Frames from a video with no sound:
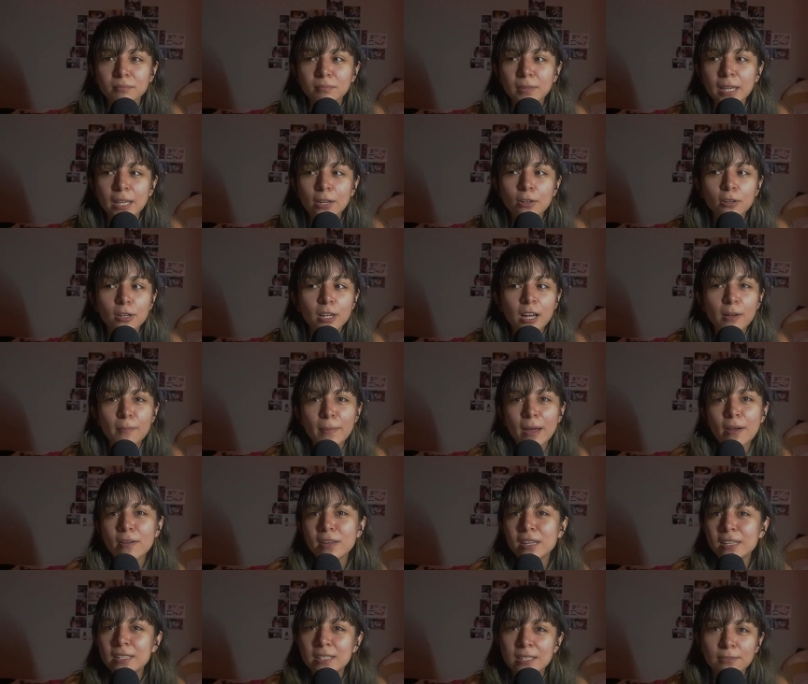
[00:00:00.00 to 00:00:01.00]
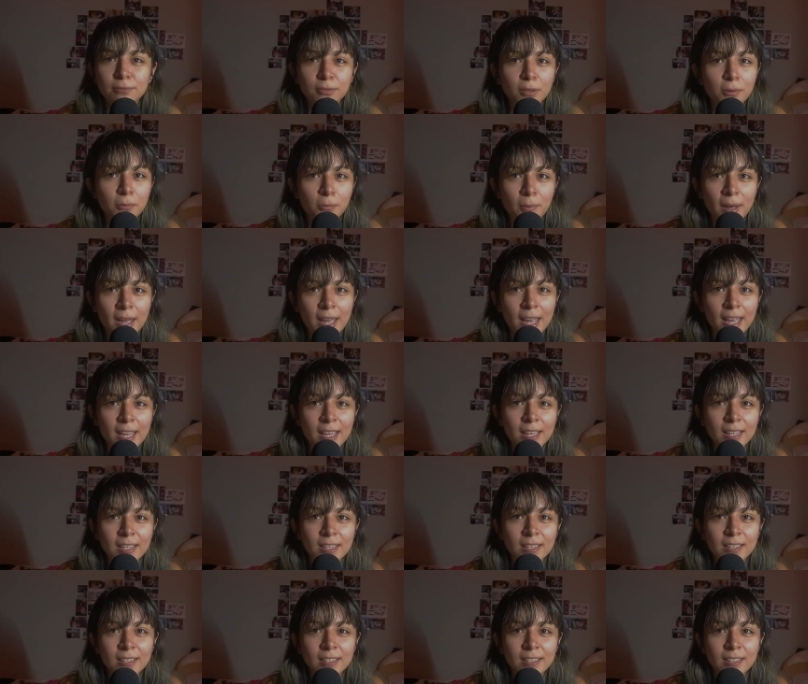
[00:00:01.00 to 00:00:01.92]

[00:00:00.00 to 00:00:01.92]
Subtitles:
It'll come out in a different way.